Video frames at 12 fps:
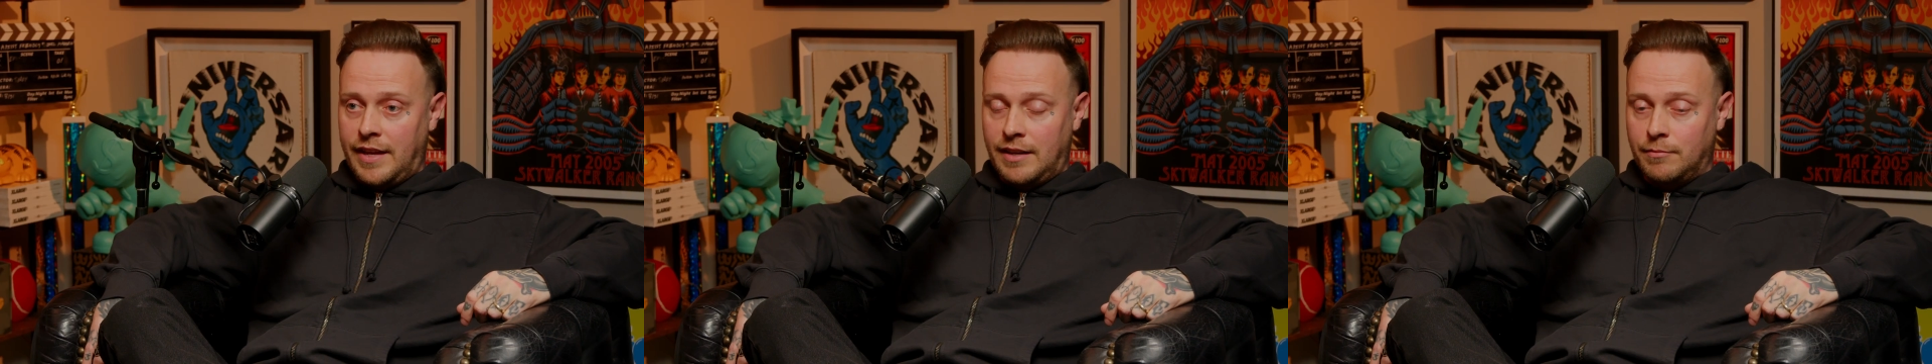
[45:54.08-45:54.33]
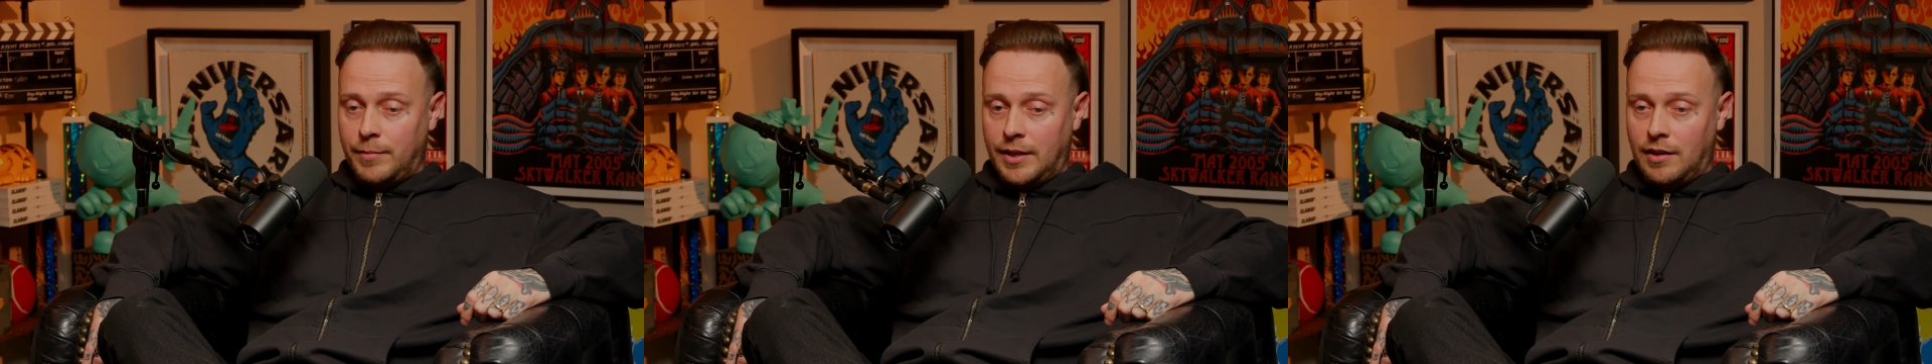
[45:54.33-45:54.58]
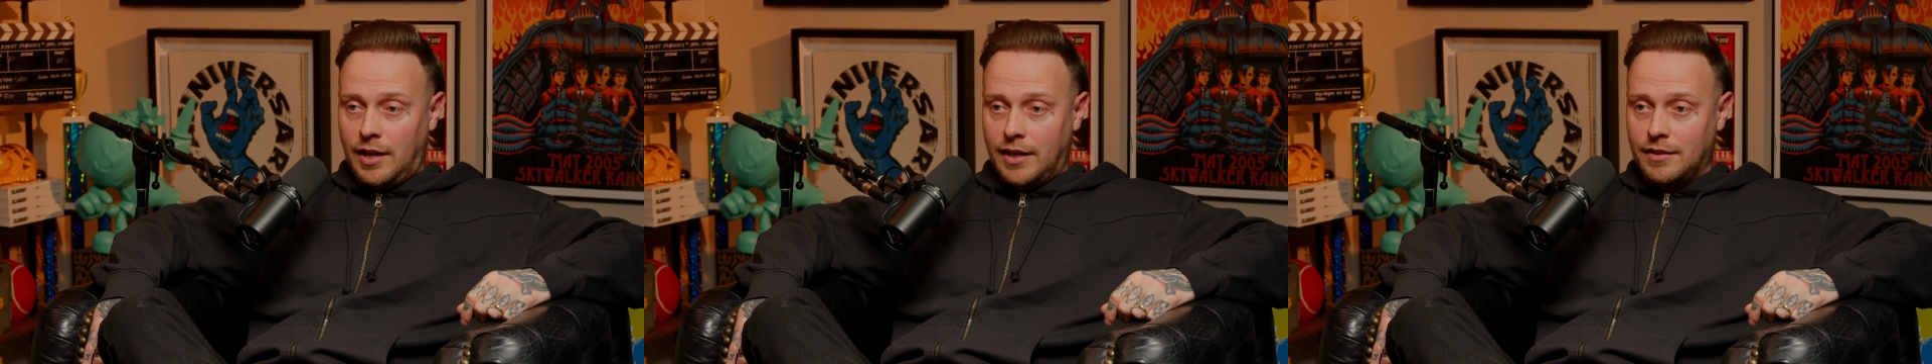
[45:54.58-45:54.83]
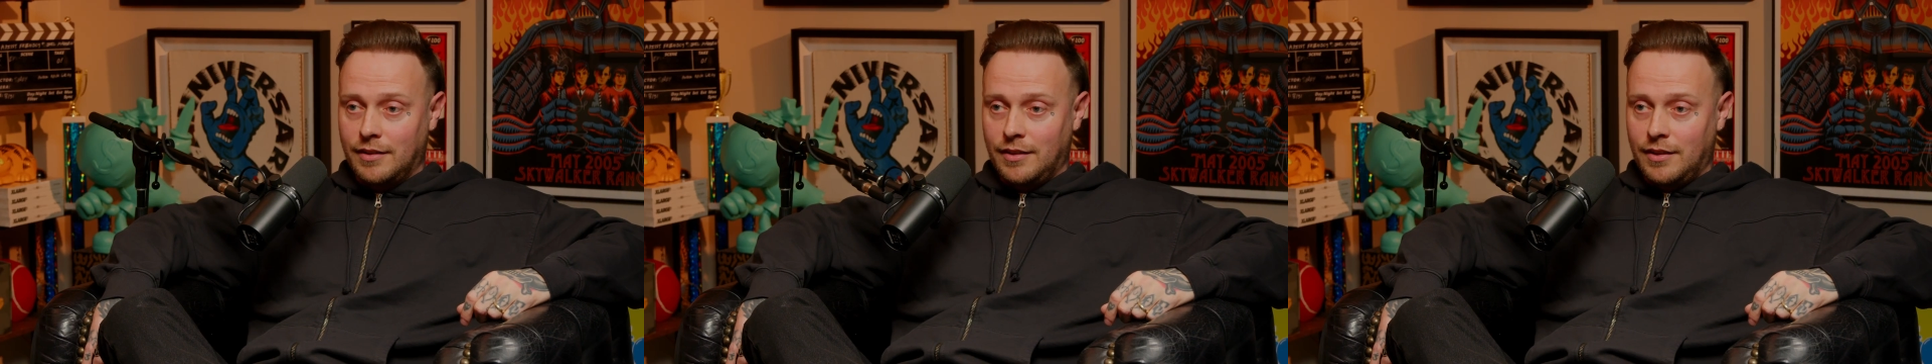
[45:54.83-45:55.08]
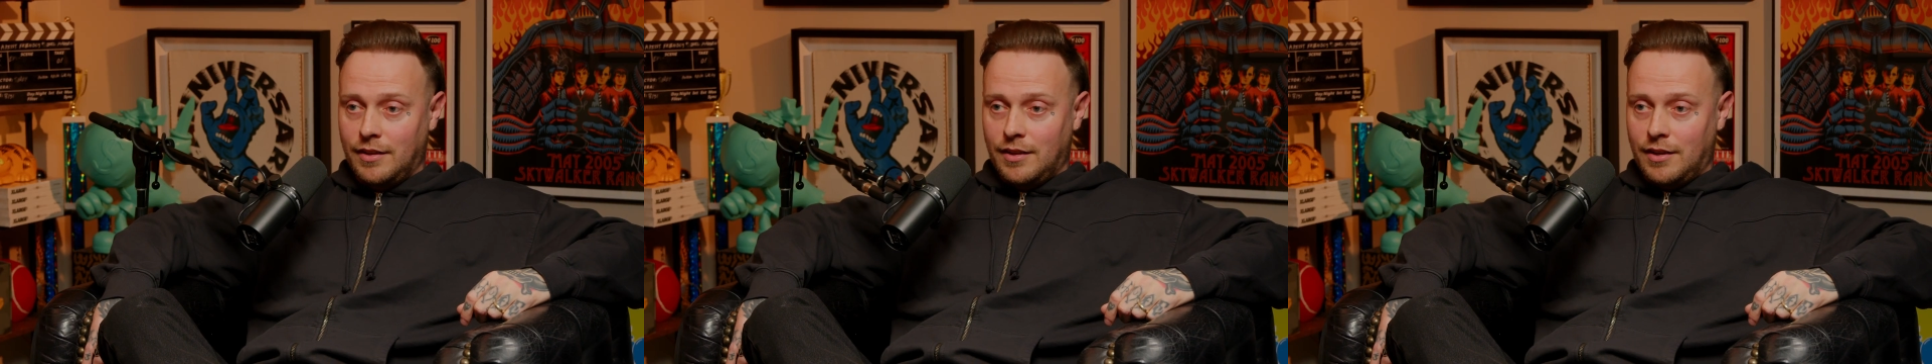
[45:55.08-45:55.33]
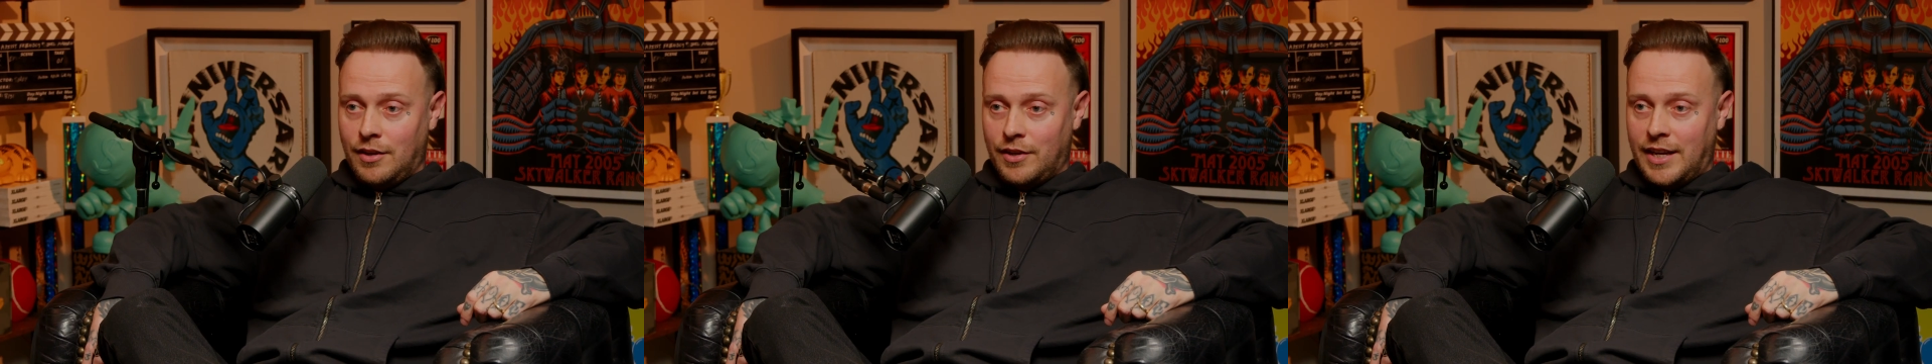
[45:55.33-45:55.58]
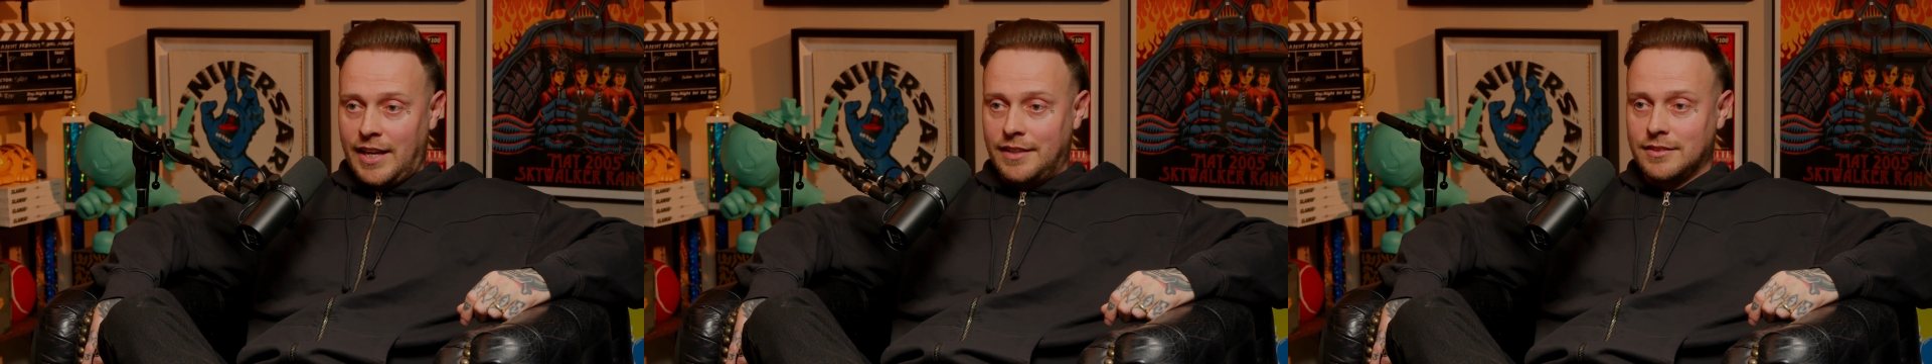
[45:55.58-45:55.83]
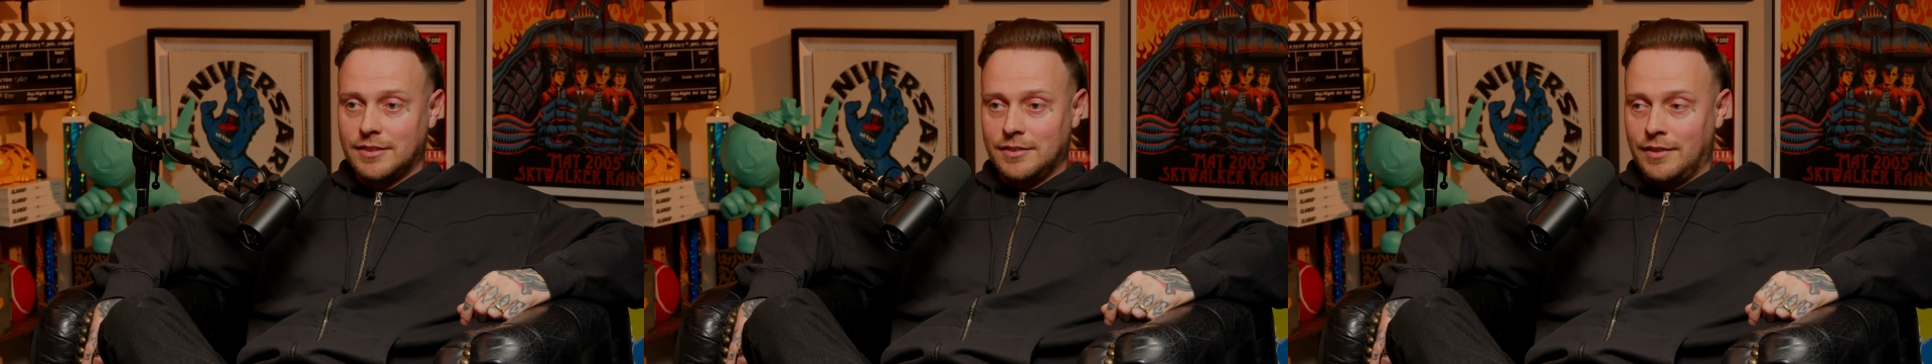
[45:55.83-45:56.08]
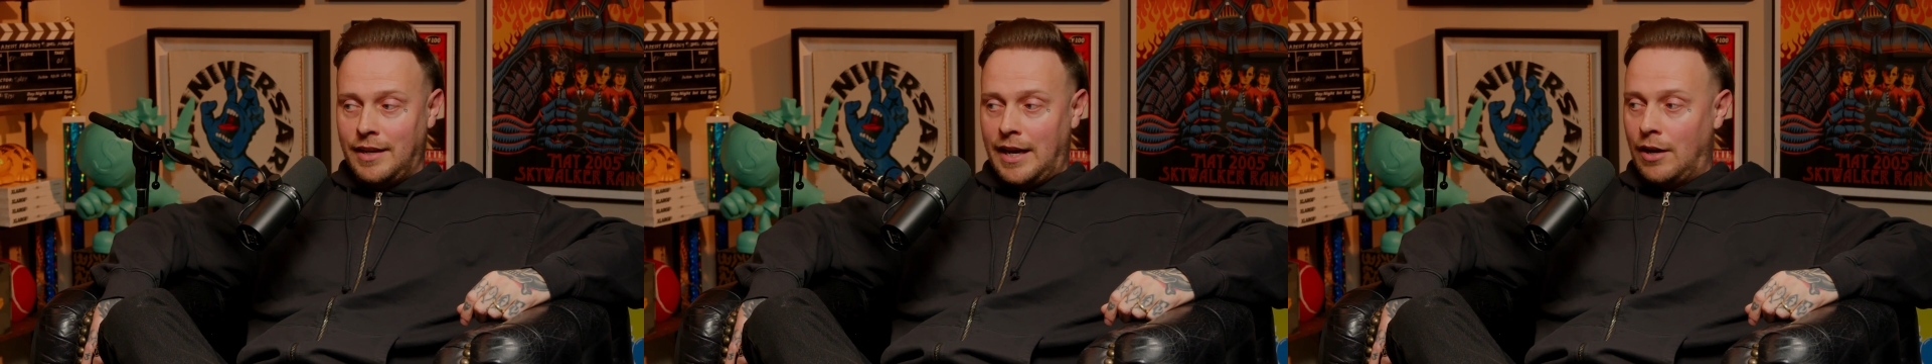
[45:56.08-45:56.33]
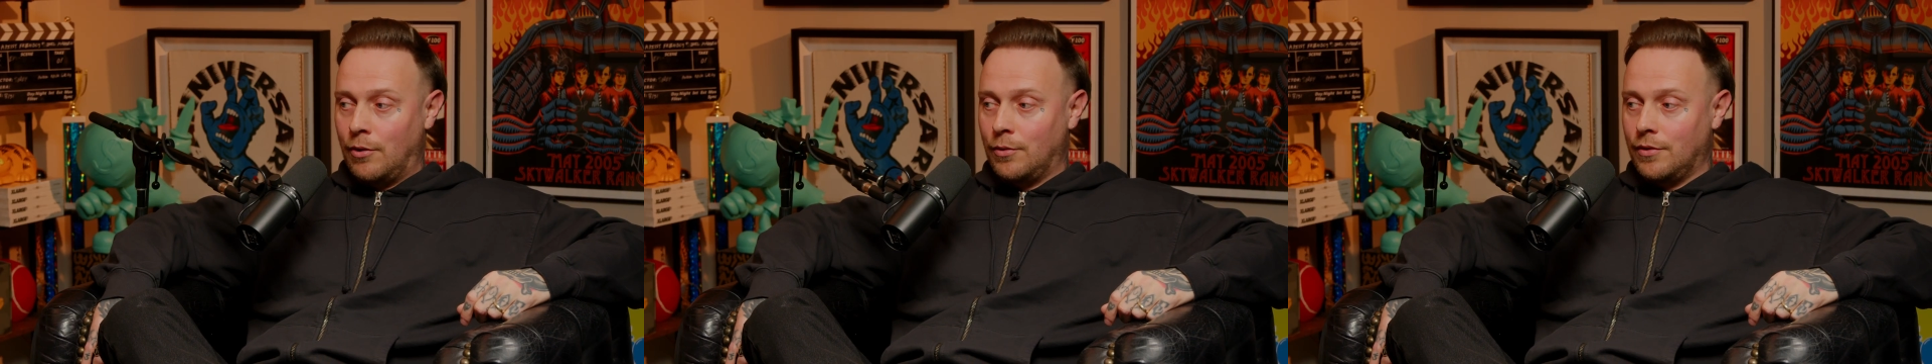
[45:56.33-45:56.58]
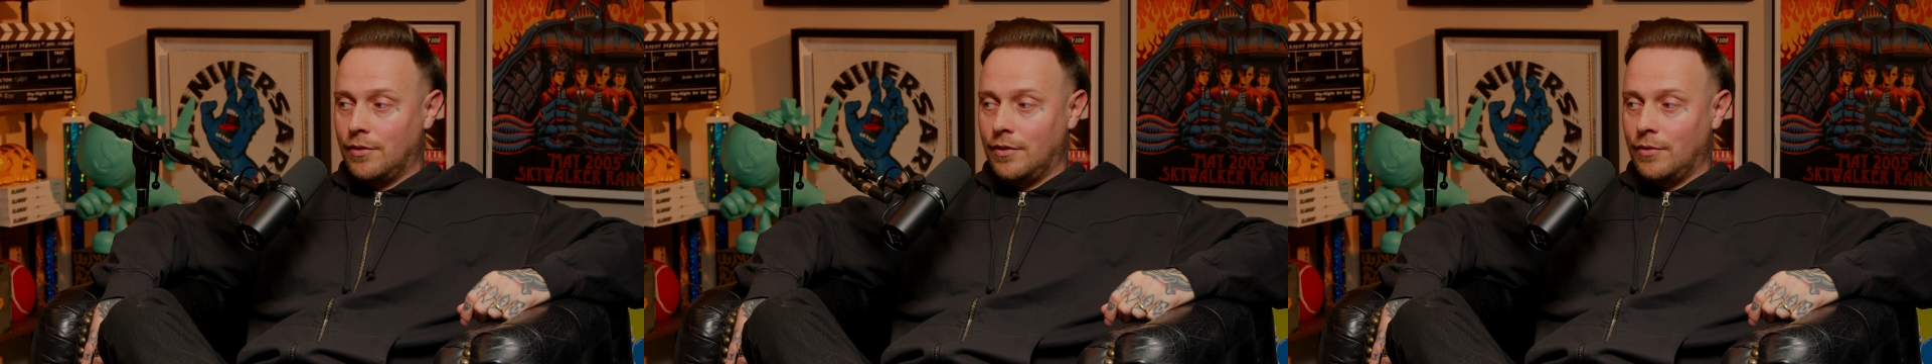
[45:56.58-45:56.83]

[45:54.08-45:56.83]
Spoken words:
then be like, okay, now